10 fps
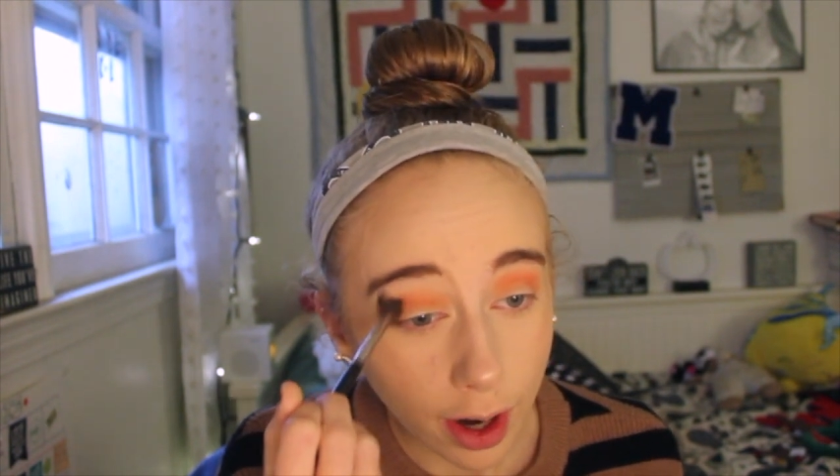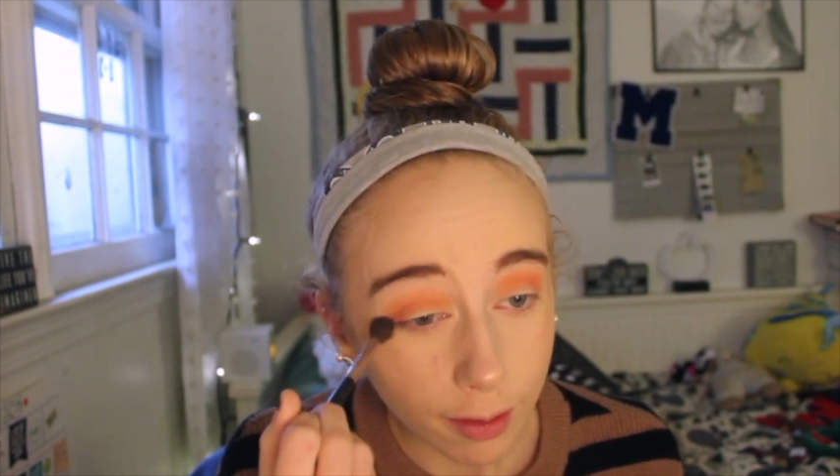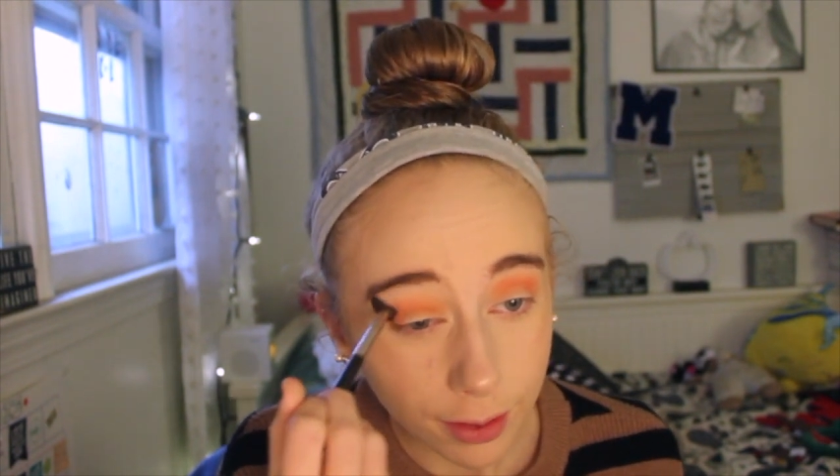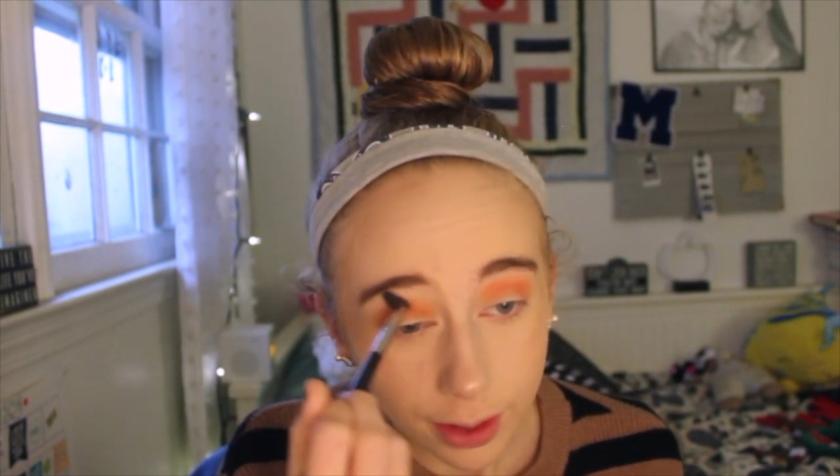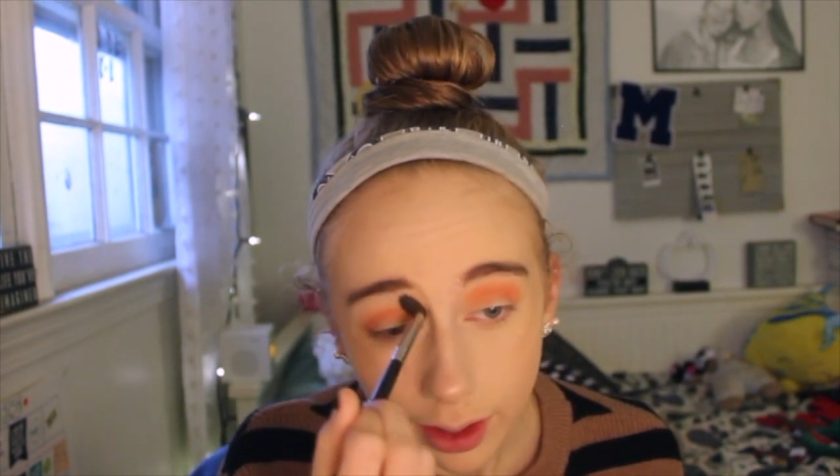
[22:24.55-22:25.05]

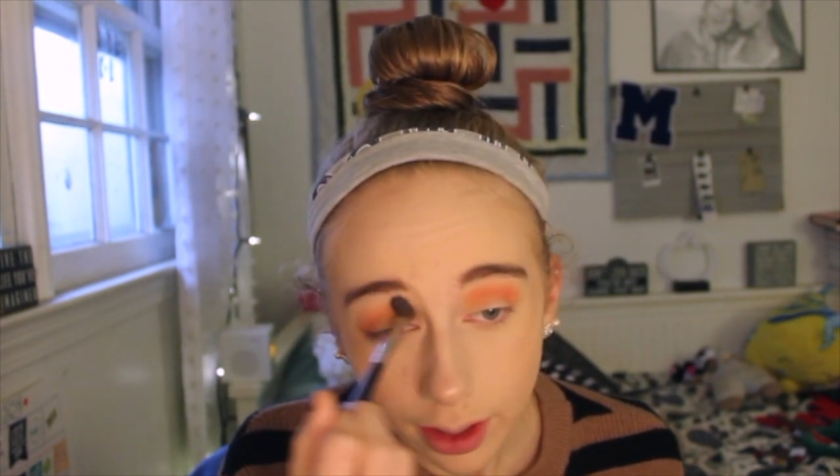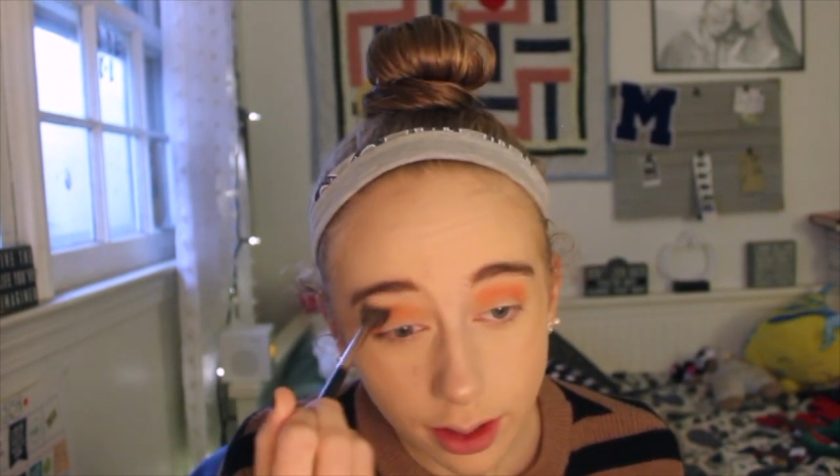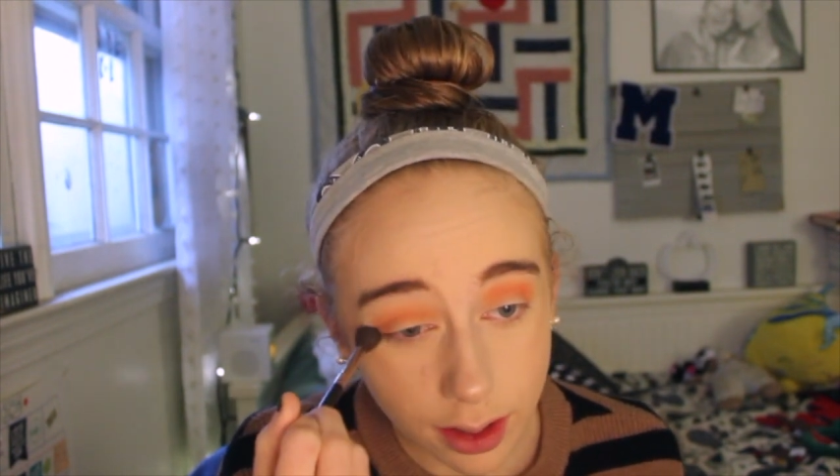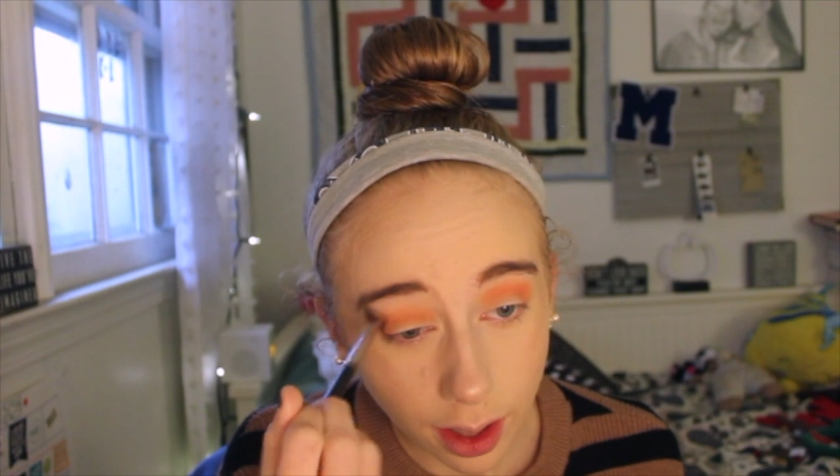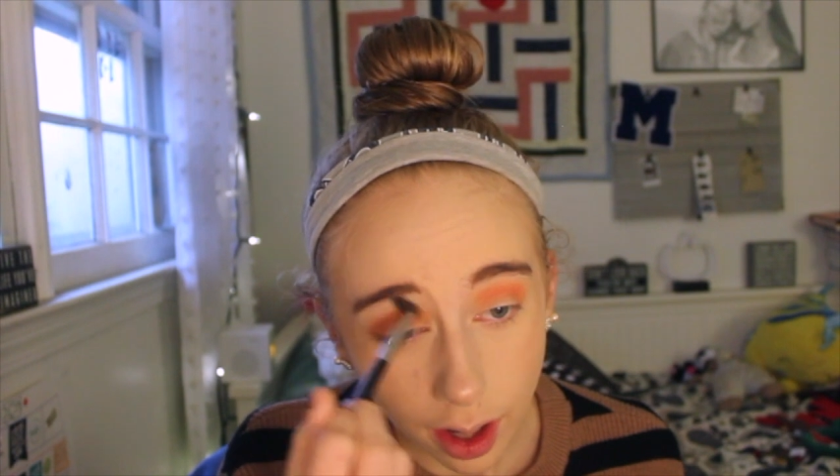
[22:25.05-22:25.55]

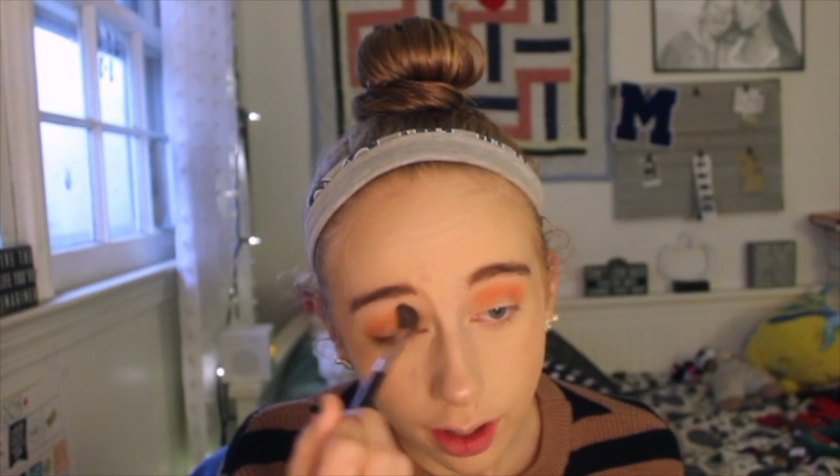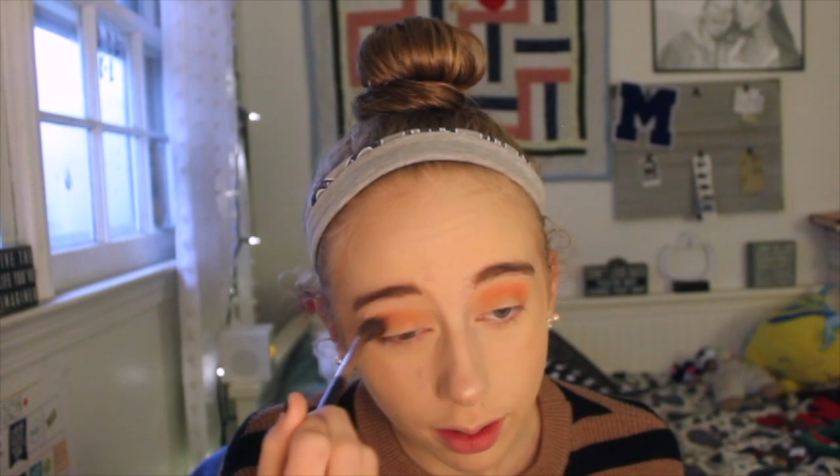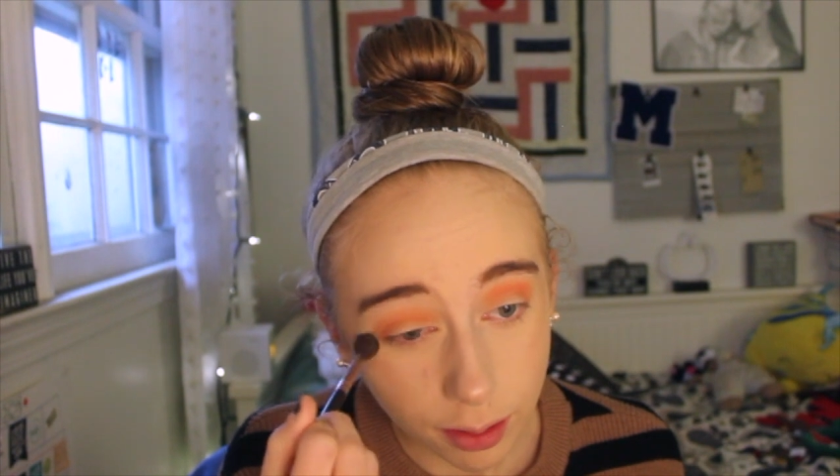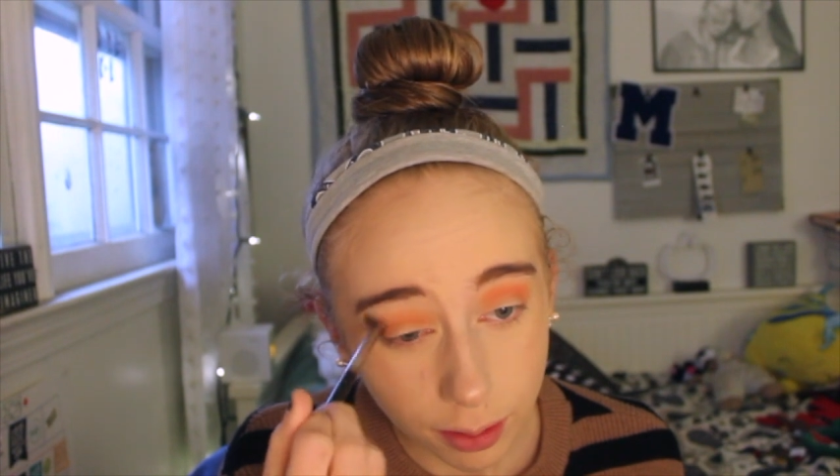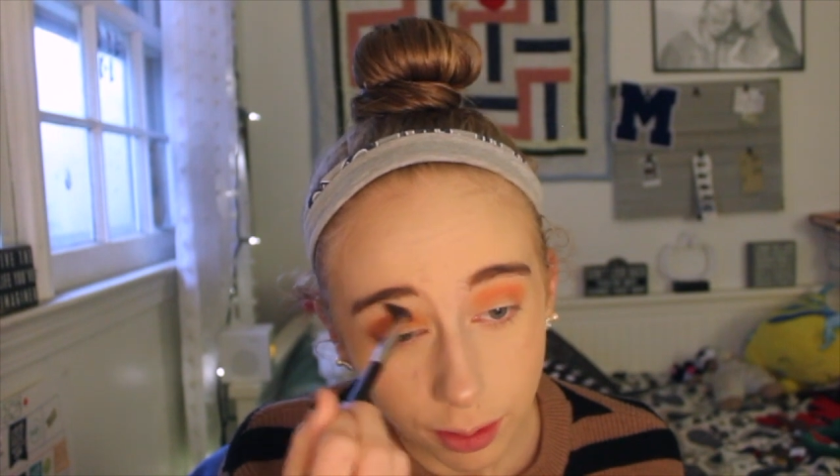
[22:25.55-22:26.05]
everything to
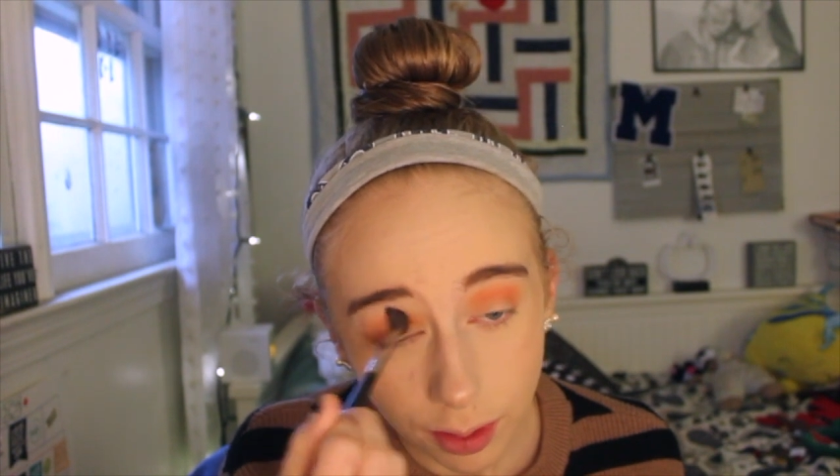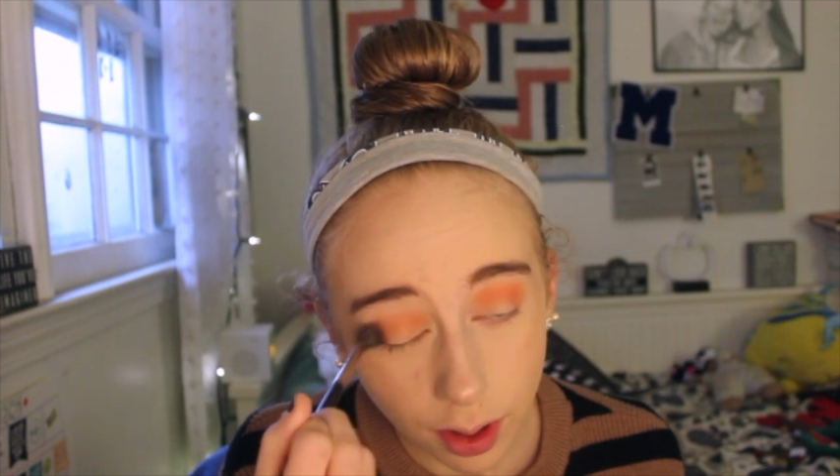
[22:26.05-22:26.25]
kind of